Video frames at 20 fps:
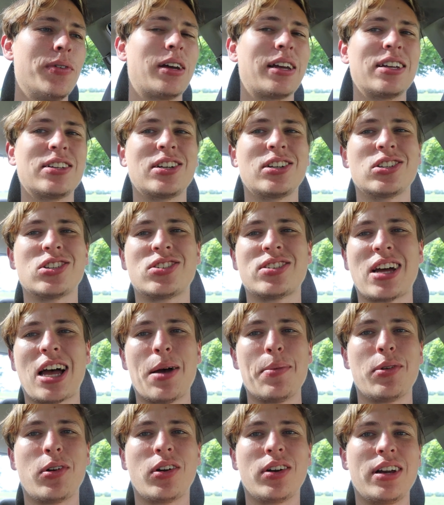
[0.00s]
I guess I could just
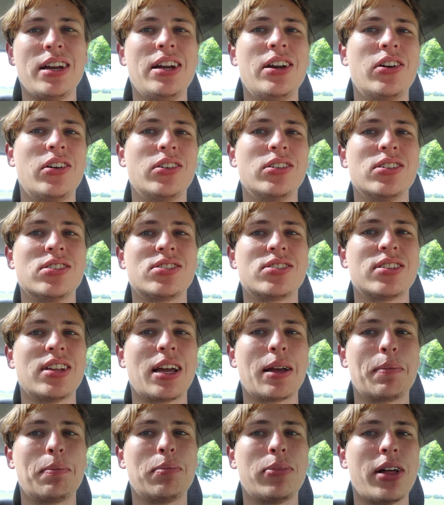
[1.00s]
time it on here and just
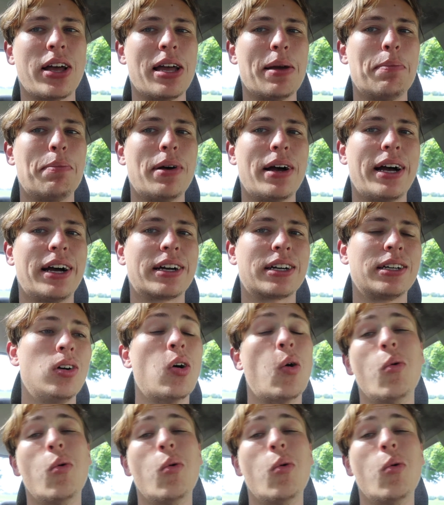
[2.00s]
like play it back.